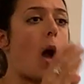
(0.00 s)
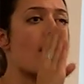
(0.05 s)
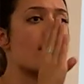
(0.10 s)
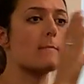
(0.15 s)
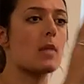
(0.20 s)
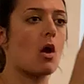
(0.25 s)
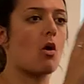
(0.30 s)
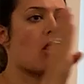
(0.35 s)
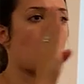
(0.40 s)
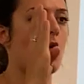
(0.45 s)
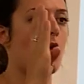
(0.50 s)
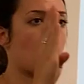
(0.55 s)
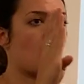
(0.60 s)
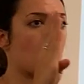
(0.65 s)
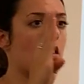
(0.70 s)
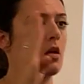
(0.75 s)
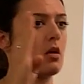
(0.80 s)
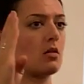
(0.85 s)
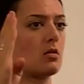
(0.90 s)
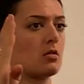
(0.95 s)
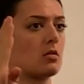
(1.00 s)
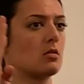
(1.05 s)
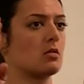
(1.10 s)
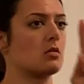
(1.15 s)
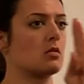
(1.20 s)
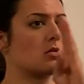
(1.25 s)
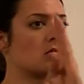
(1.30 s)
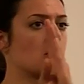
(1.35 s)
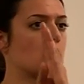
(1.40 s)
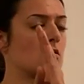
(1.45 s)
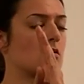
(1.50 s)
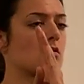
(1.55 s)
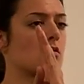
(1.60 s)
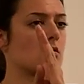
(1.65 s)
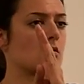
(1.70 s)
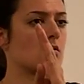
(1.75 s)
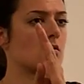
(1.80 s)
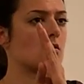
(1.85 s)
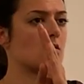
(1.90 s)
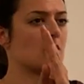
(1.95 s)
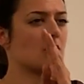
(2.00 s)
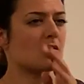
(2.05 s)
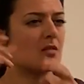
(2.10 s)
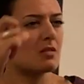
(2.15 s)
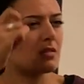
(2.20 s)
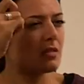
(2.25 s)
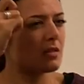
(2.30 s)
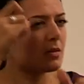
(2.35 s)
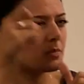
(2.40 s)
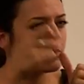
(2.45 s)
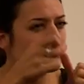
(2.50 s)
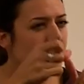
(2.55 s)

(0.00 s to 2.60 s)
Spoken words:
Remember, that's what striated means.